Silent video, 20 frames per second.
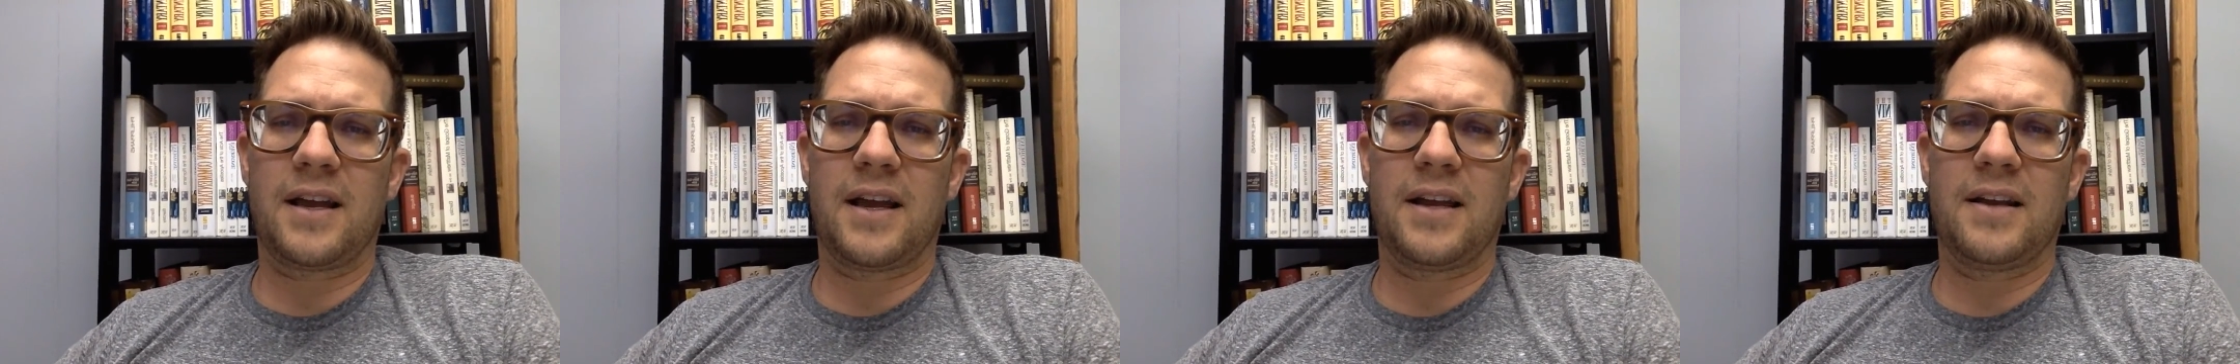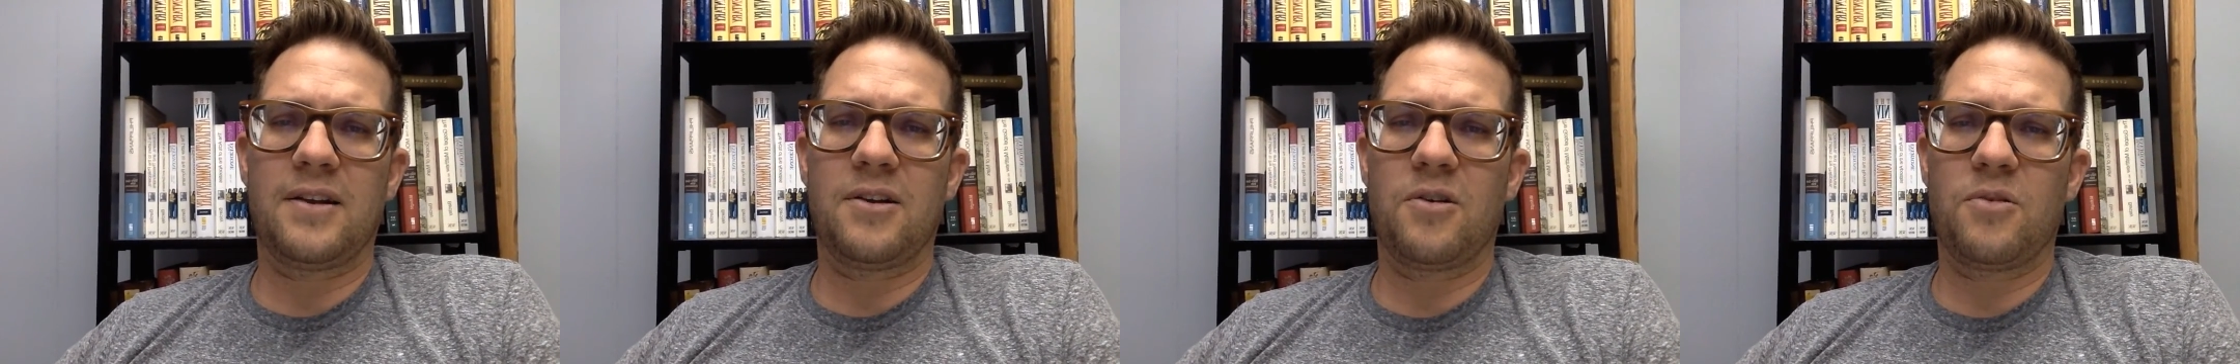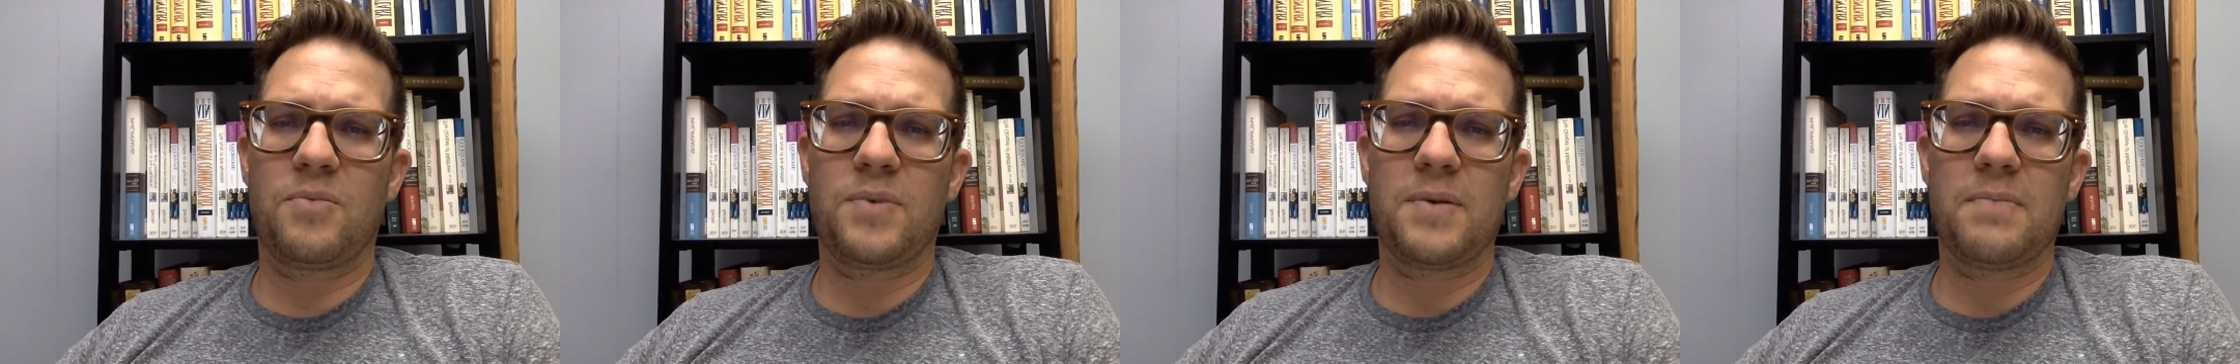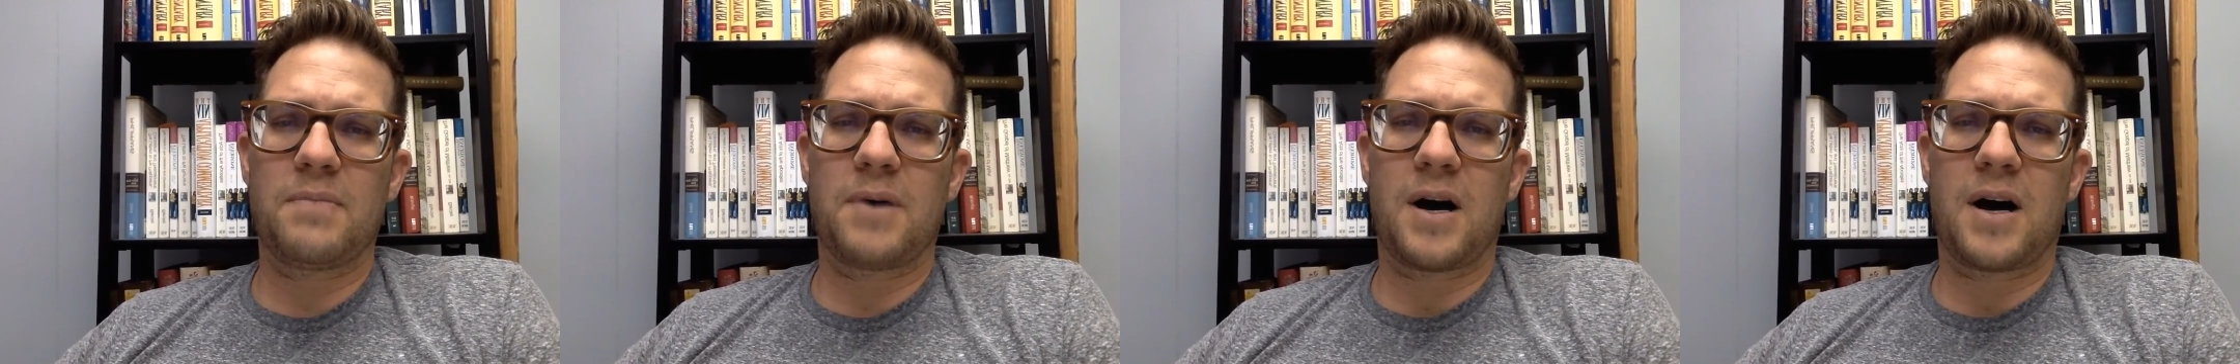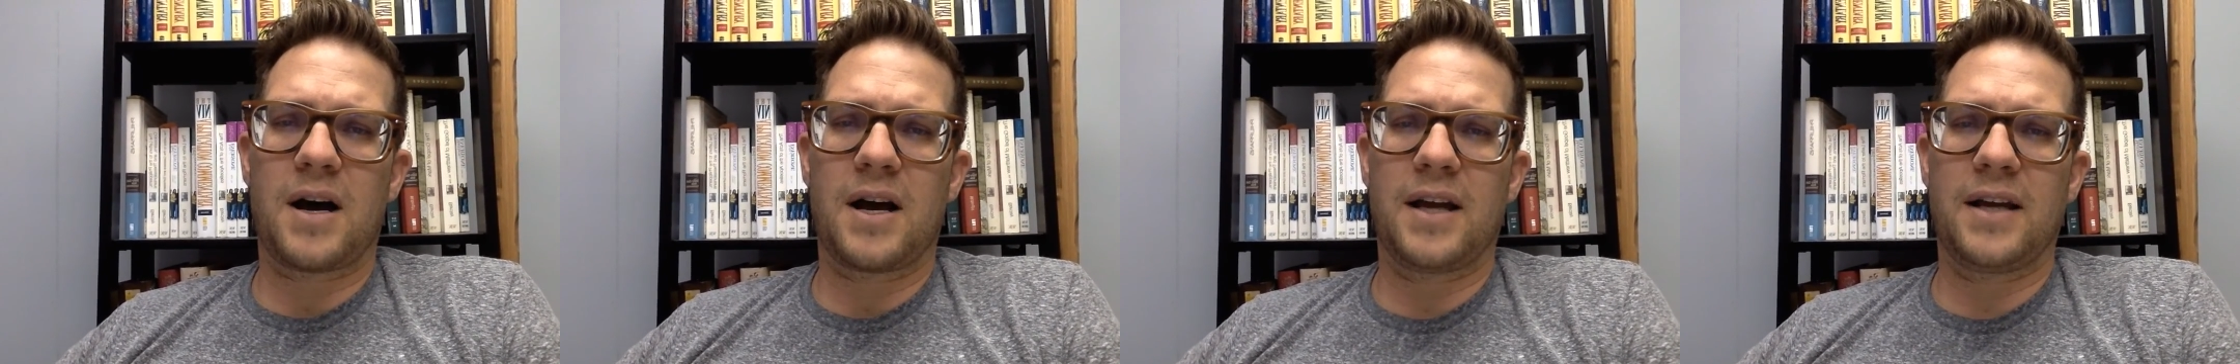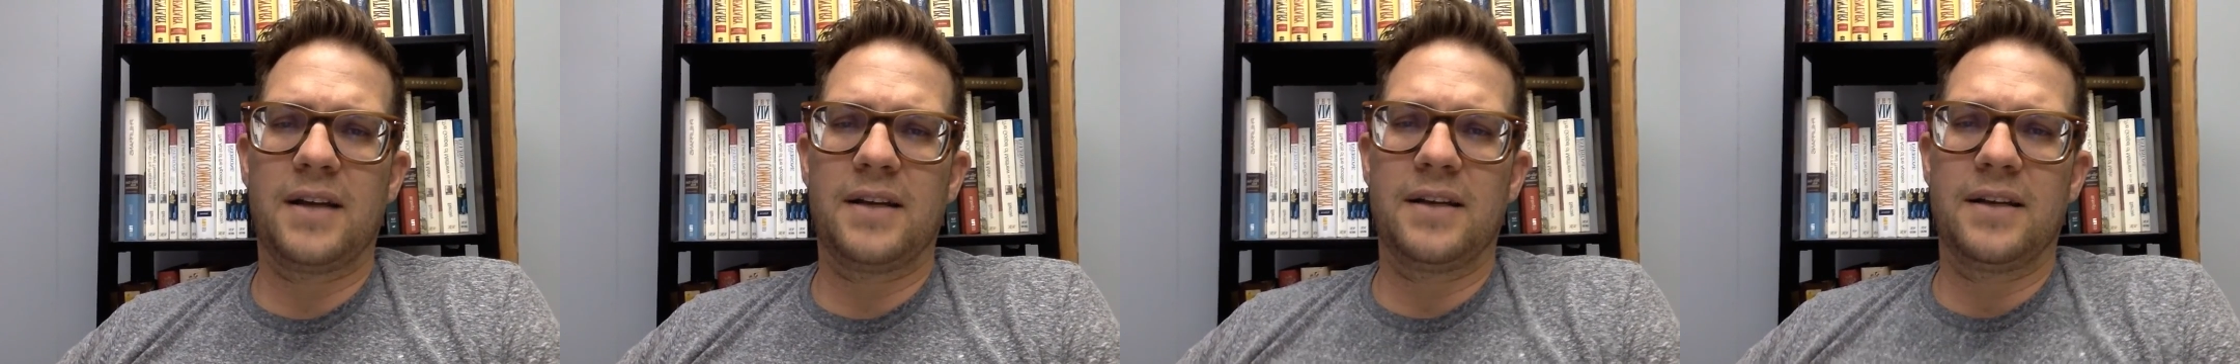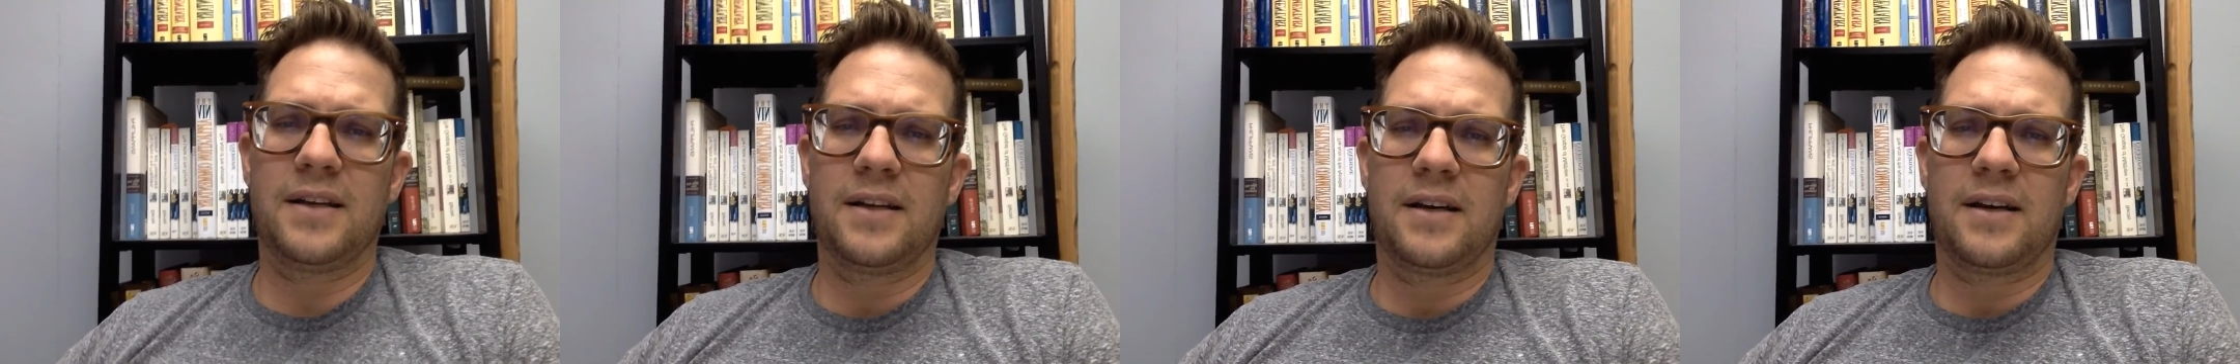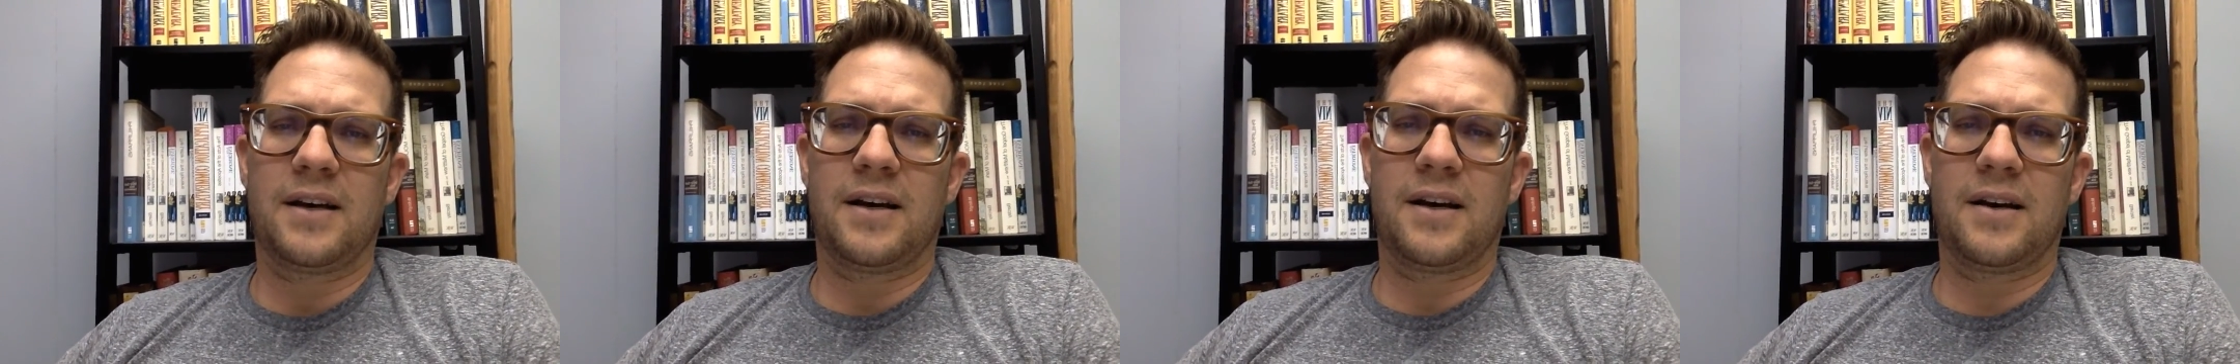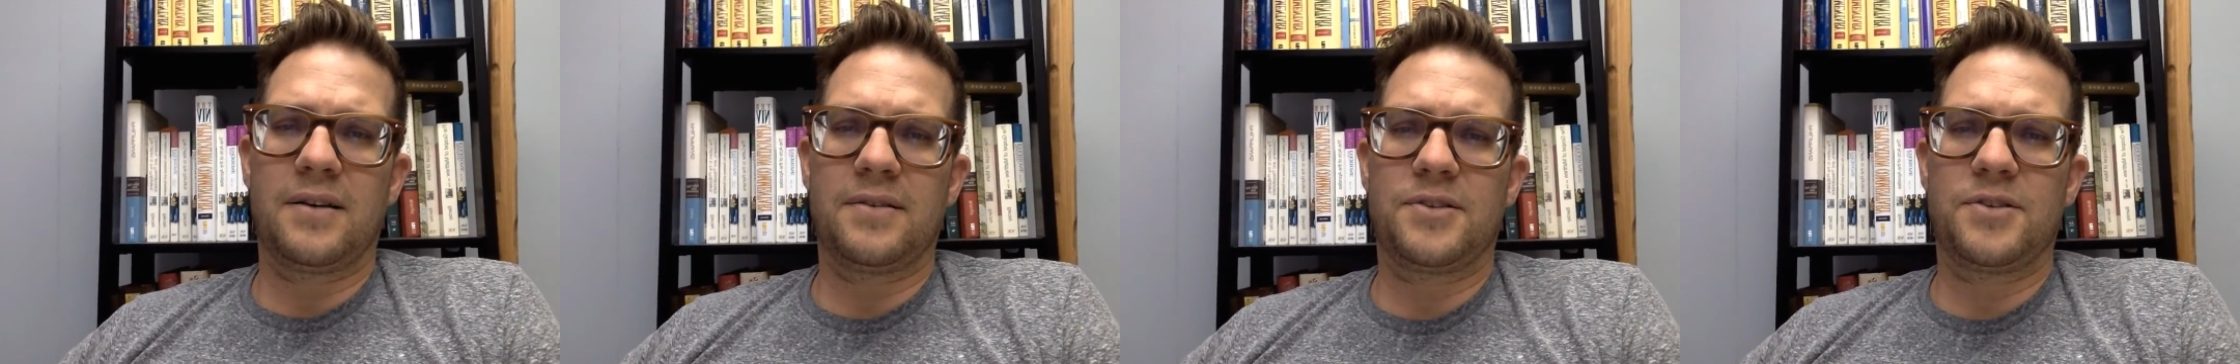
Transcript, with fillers: and an open mind uh,